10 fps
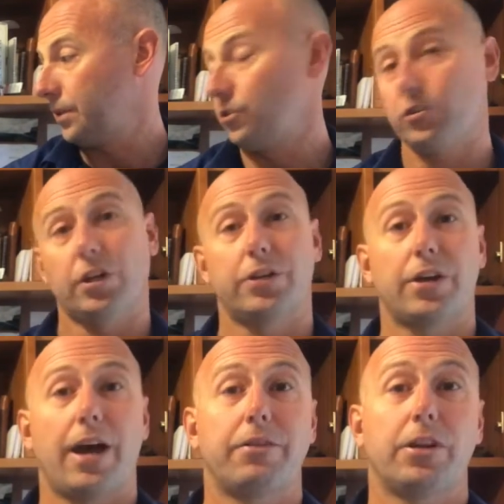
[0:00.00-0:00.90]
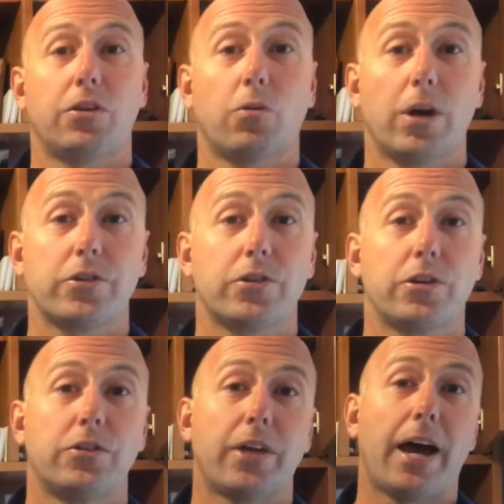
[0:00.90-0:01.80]
Just going to dive into the
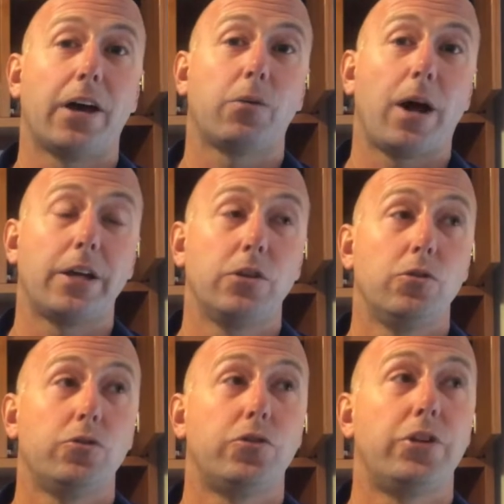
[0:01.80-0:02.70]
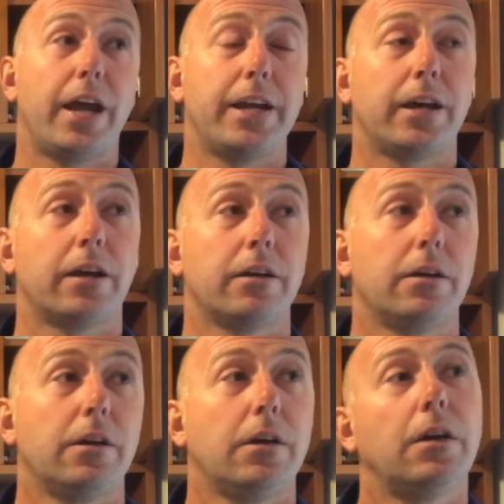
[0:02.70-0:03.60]
questions. How do I use data
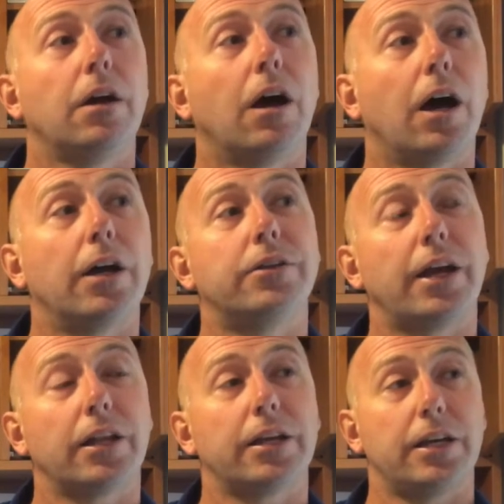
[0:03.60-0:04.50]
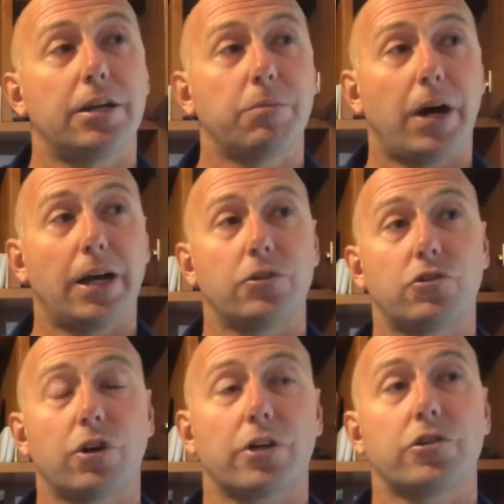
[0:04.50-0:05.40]
daily in my
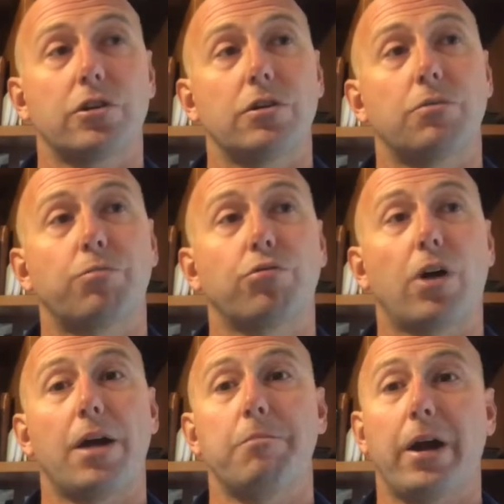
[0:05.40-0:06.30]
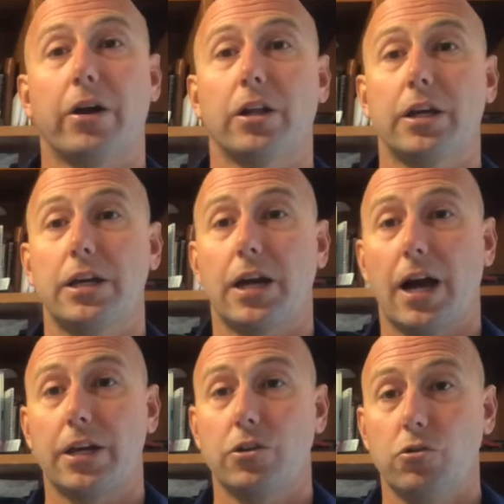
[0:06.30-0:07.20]
instruction? Primarily,
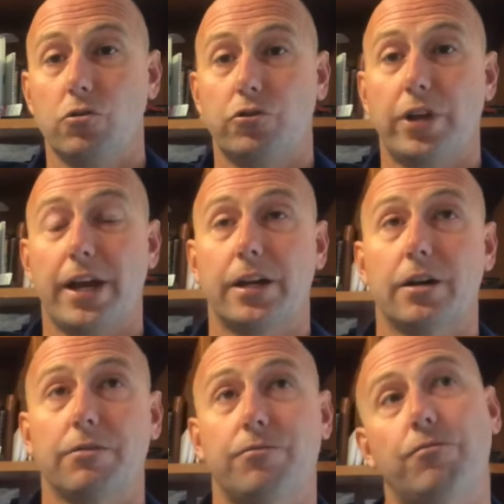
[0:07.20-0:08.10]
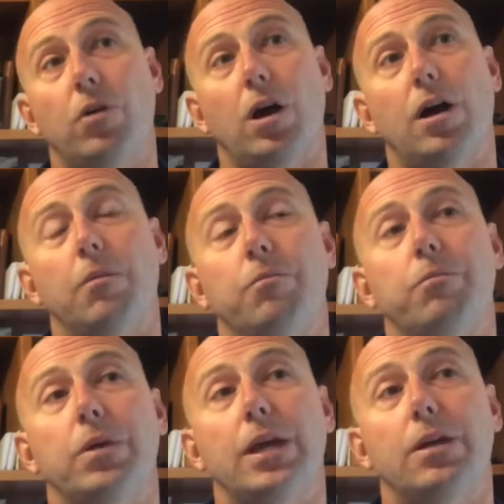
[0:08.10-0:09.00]
I use data
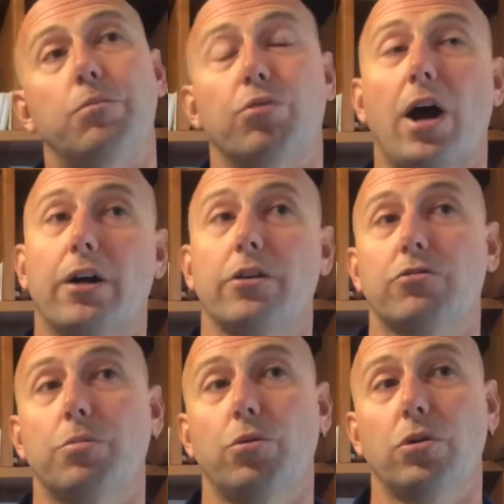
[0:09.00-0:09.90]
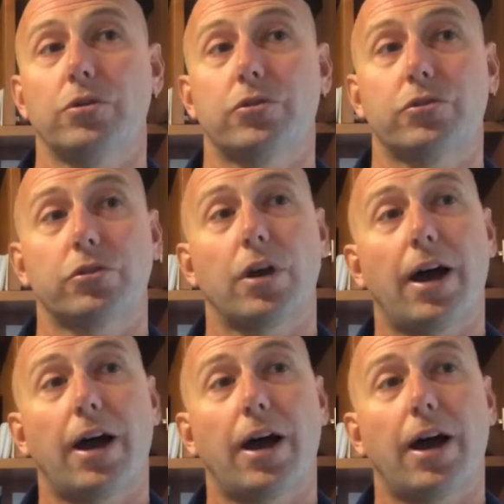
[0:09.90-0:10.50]
in progress reports.